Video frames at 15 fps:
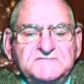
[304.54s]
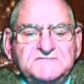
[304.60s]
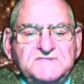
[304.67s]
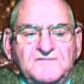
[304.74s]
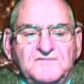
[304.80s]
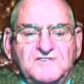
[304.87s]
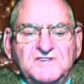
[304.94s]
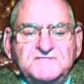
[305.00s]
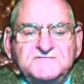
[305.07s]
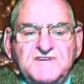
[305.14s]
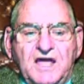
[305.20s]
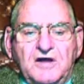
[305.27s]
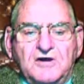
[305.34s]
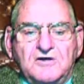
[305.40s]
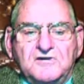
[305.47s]
of
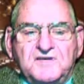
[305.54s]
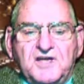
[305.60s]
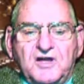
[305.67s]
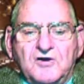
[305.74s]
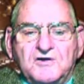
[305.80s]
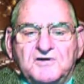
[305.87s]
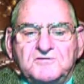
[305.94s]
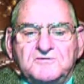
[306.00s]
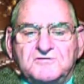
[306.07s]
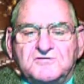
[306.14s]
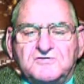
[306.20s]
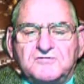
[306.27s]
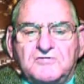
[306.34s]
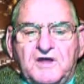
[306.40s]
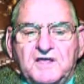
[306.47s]
desired character
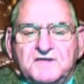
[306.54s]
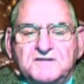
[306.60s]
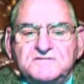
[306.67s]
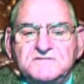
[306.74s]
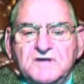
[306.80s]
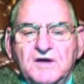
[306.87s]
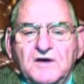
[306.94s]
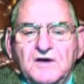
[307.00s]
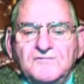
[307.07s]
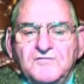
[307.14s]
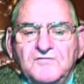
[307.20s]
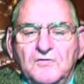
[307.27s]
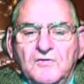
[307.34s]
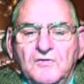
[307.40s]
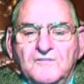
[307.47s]
traits
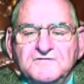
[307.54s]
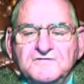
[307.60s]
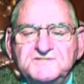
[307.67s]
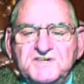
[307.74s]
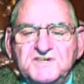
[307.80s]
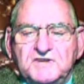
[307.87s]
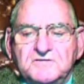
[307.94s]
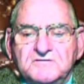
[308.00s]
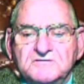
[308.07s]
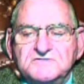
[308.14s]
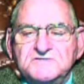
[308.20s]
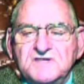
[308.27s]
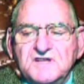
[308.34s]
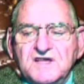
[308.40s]
for overseers,